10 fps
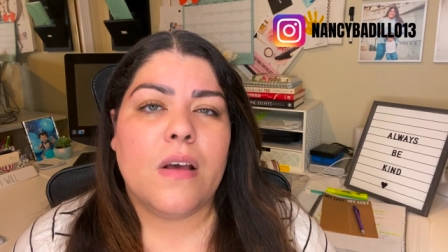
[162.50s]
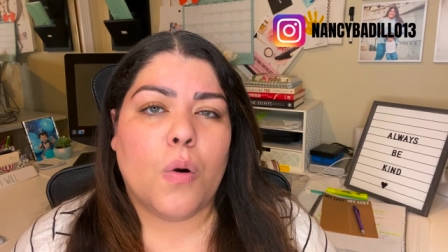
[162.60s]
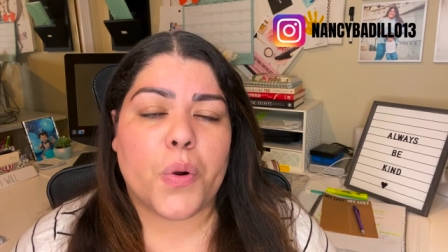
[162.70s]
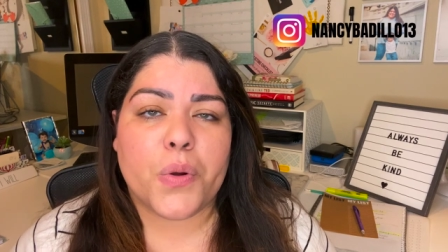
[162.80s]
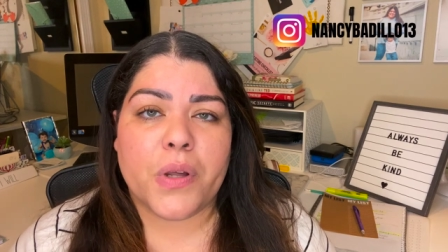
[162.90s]

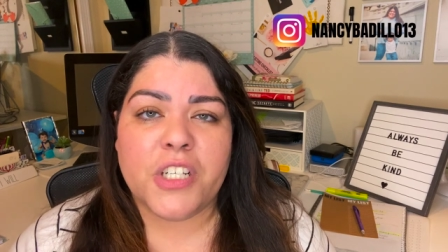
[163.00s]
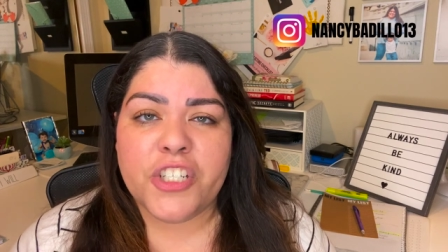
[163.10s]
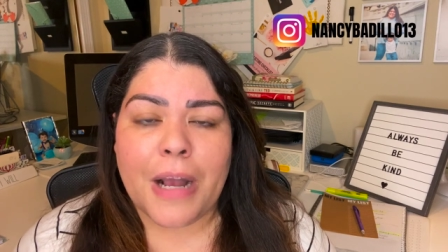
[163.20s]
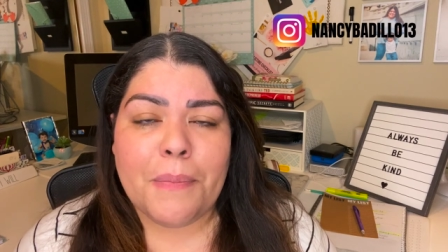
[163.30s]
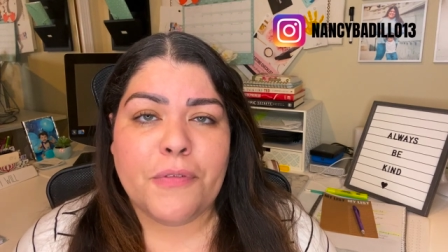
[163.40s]
or going to
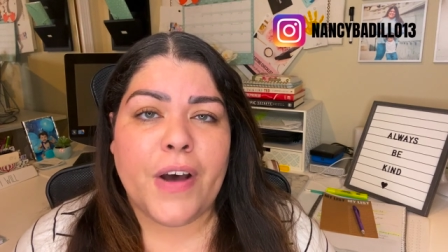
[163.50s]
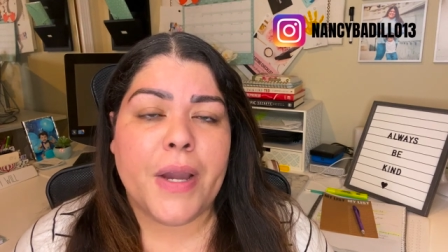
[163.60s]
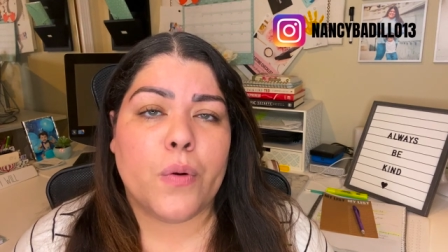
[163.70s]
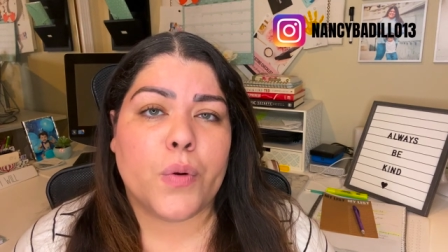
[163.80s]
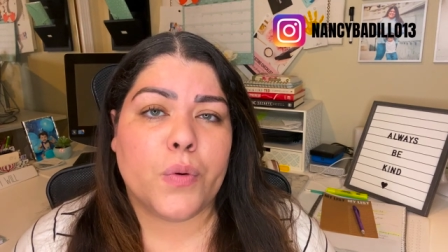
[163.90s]

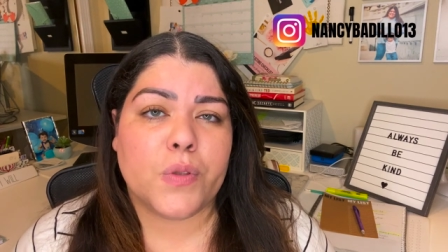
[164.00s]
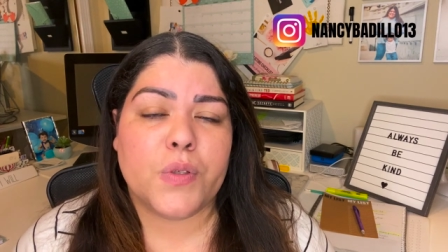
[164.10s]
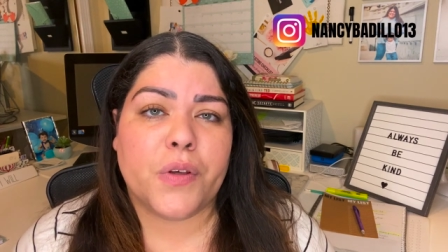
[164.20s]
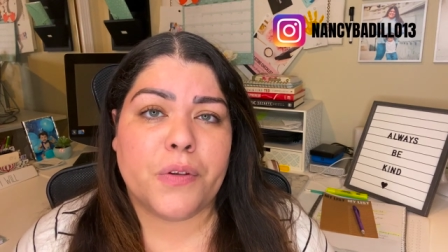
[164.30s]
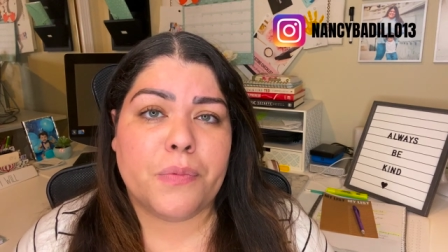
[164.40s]
Shopify or going
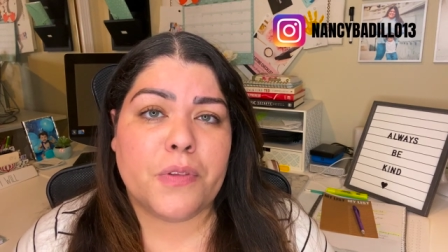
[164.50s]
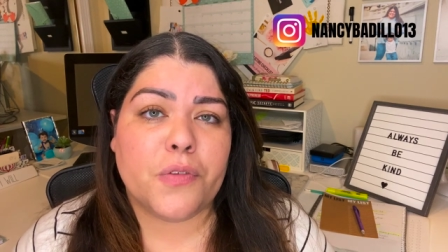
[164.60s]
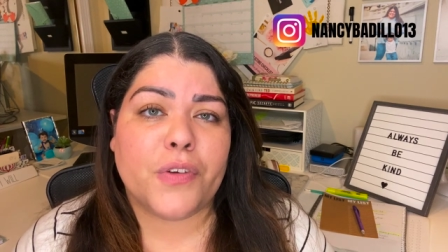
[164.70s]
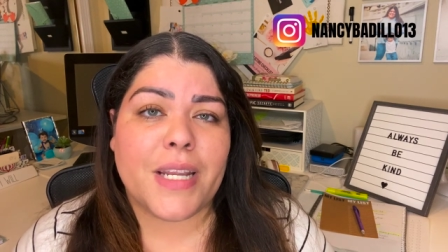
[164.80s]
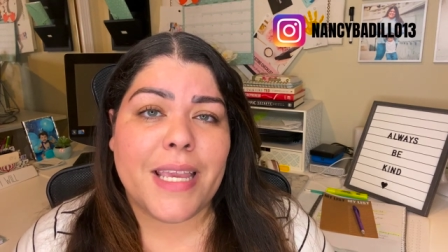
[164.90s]
to other
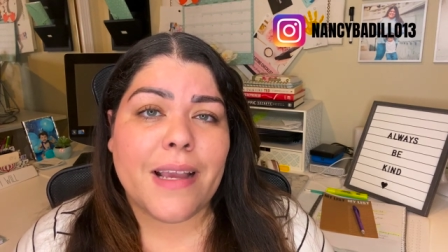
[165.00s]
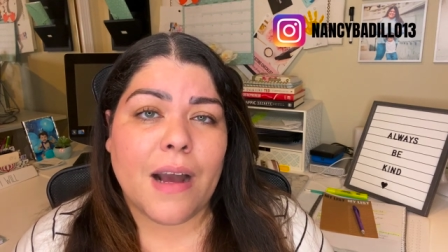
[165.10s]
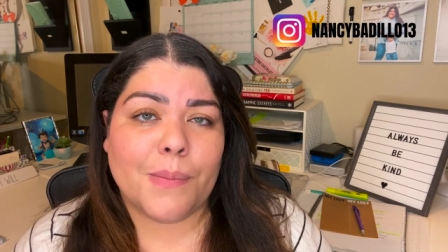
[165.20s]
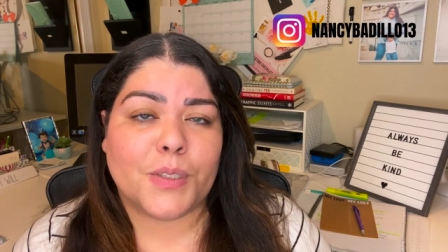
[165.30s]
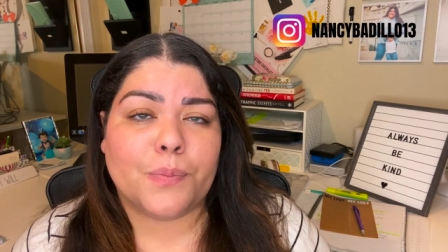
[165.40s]
different e
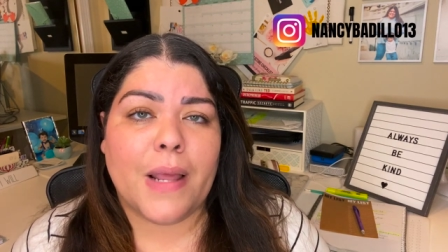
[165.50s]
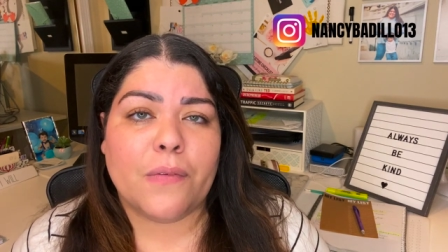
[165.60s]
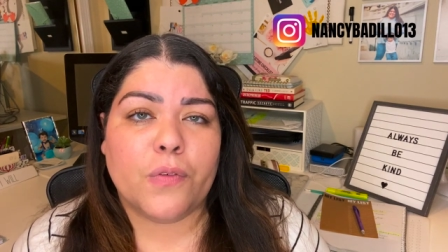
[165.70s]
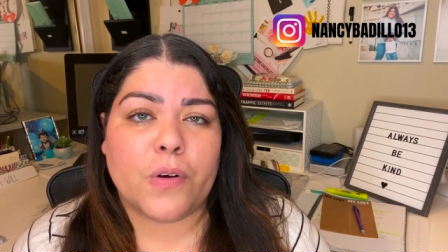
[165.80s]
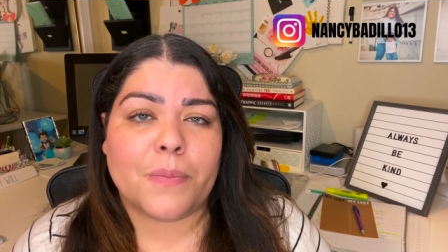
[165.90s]
commerce
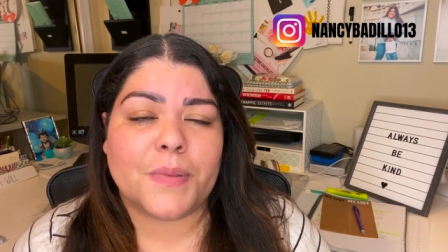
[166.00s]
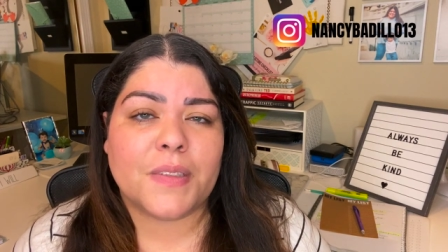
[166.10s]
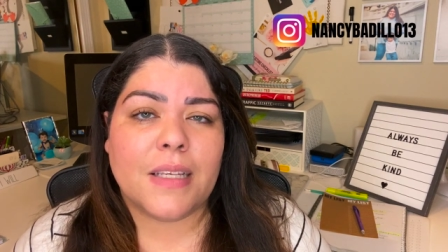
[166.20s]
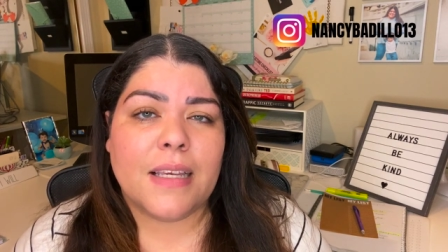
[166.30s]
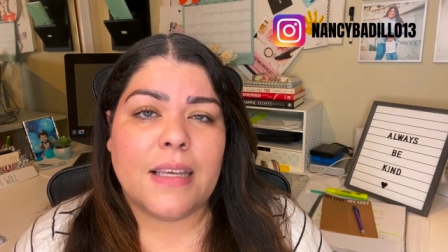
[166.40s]
platforms.